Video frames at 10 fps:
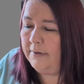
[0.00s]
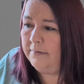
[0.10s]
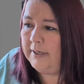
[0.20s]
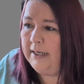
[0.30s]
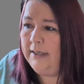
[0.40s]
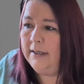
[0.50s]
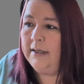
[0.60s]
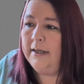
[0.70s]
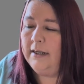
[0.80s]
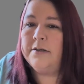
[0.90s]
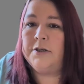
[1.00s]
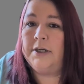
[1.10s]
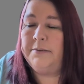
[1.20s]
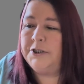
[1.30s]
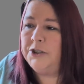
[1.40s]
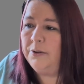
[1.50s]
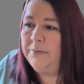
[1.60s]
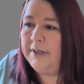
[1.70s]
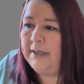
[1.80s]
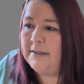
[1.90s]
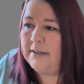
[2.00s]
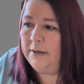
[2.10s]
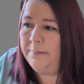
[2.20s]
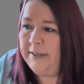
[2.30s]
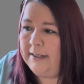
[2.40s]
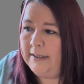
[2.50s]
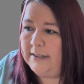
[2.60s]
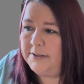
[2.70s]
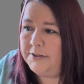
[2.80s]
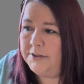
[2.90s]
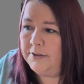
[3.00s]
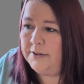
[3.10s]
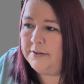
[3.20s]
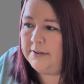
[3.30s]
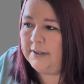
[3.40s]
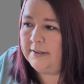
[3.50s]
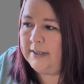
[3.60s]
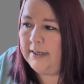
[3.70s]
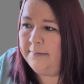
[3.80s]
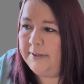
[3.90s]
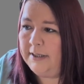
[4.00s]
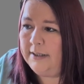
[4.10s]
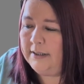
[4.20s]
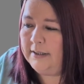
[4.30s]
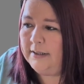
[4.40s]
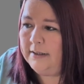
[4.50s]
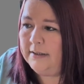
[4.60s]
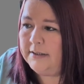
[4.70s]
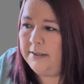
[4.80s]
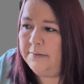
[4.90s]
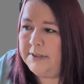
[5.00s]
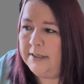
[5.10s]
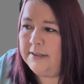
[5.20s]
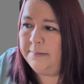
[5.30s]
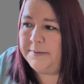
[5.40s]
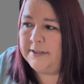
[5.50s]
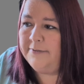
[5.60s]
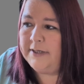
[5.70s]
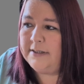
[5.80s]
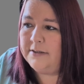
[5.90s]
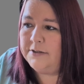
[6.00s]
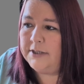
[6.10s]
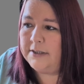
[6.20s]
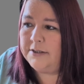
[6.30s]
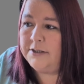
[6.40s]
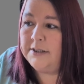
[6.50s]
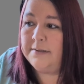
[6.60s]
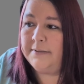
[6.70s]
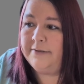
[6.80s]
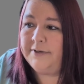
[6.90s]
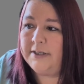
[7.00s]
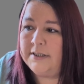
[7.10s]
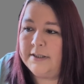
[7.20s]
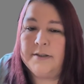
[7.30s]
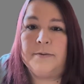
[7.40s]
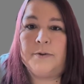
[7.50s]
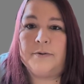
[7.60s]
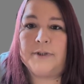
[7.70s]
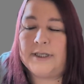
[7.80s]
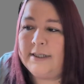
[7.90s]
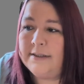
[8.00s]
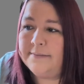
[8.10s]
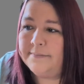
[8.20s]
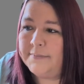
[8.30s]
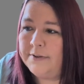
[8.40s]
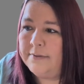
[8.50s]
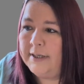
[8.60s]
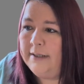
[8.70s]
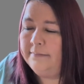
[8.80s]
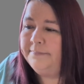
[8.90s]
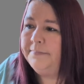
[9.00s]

Okay. So now it's showing us our playlists here. So that there are my Tuesday tips, advice and strategies and my Friday tutorials. Okay.